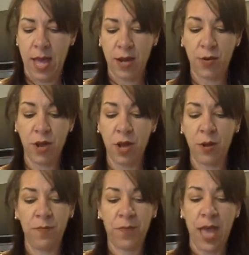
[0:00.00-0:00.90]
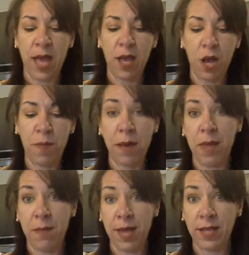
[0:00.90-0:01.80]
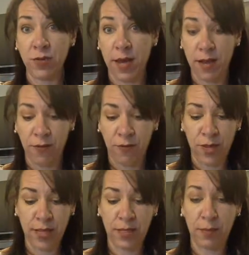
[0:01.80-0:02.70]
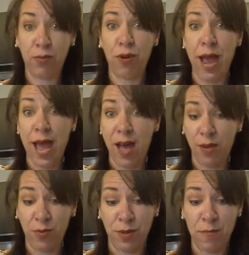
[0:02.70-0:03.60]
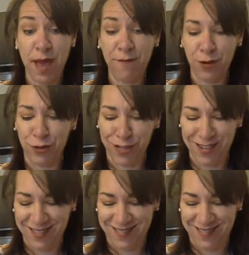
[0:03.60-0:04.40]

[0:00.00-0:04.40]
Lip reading: I don't know. I hope I make my Israeli friends proud with my version.